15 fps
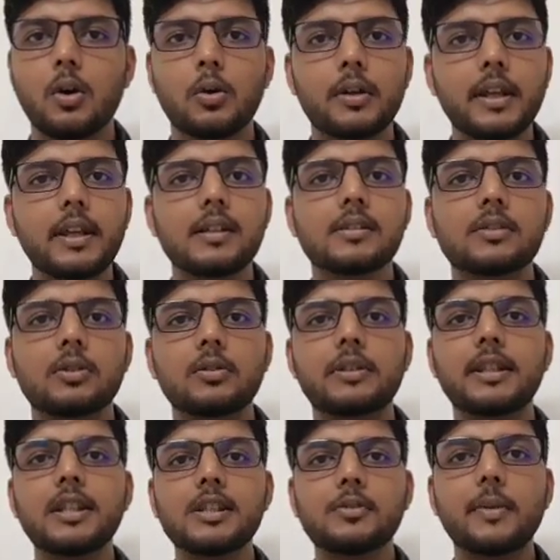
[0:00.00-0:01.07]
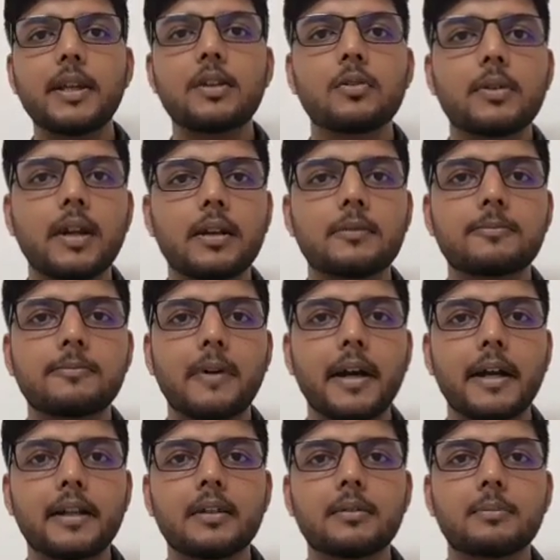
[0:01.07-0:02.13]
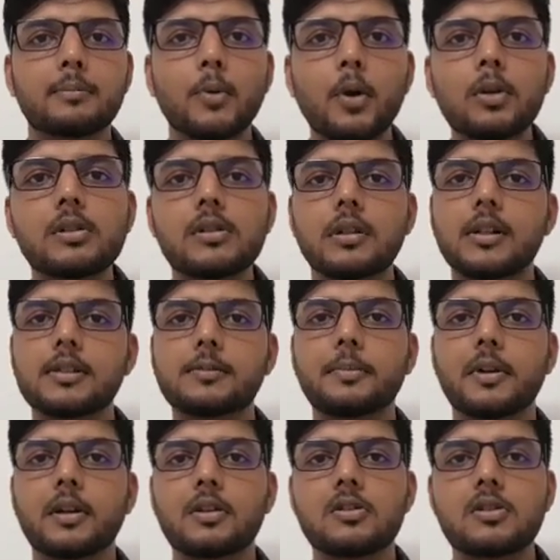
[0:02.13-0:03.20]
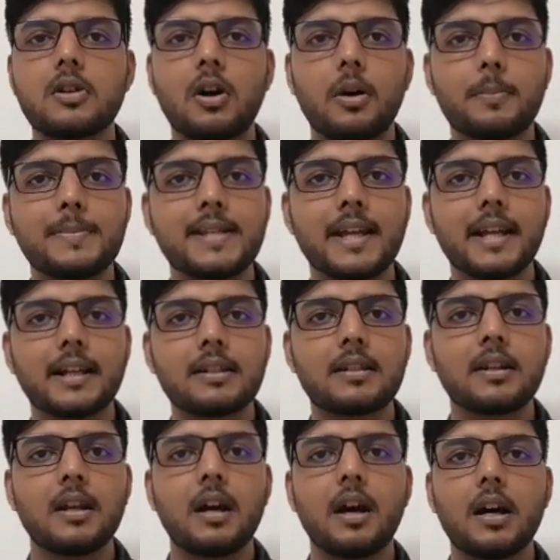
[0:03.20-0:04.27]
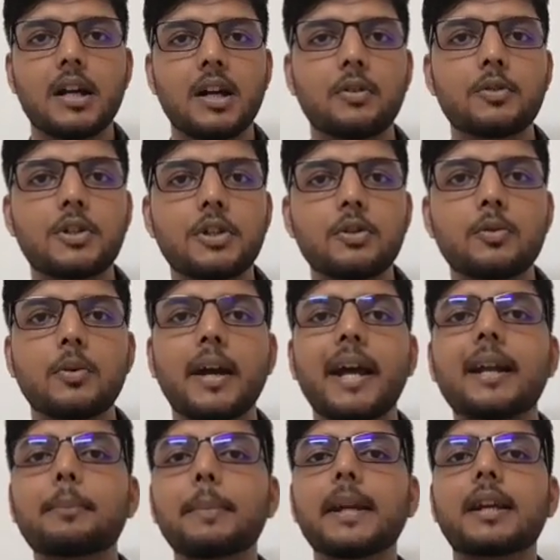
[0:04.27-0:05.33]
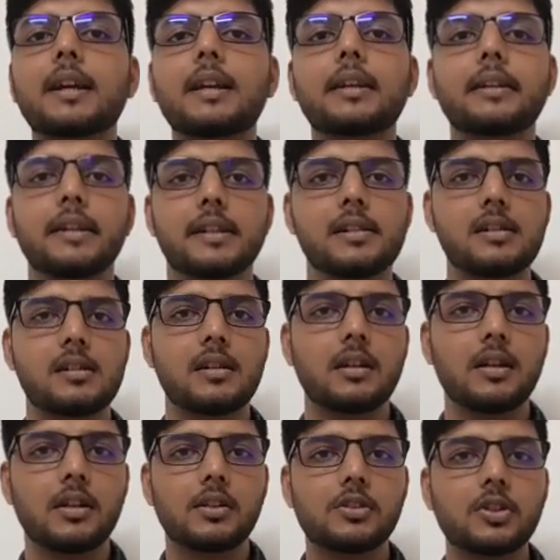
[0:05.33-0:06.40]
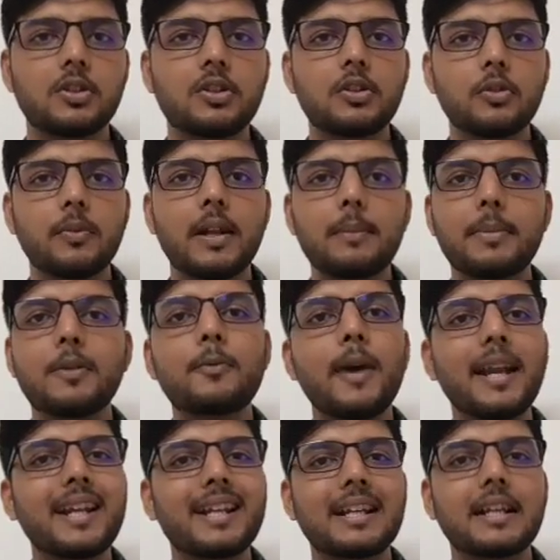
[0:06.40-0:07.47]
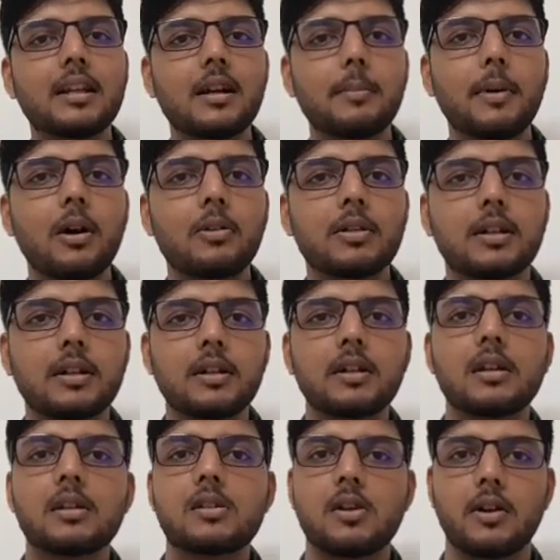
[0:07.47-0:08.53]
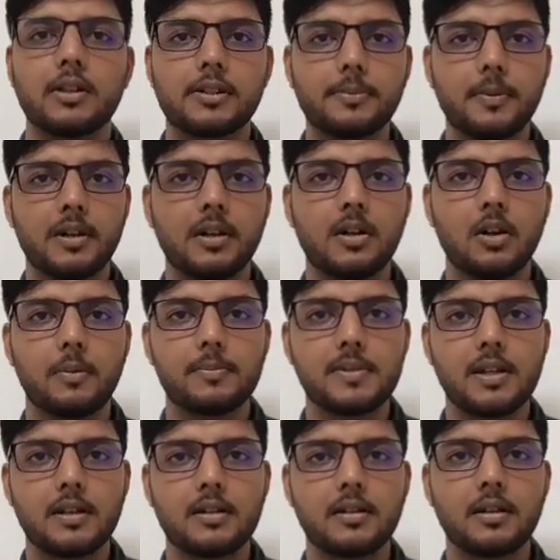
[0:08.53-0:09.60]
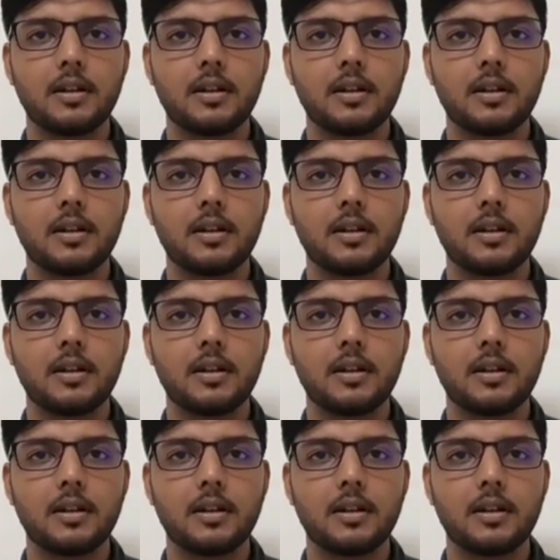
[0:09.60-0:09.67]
Okay, so this way you can find more transparent object around you and make a list. So you will be very clear about the transparent object.